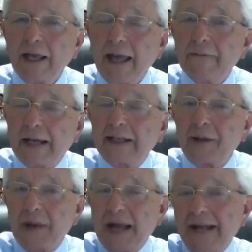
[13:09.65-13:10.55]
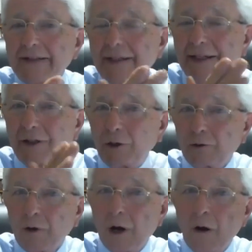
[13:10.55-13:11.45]
have that capacity to
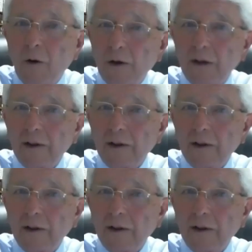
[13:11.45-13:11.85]
grow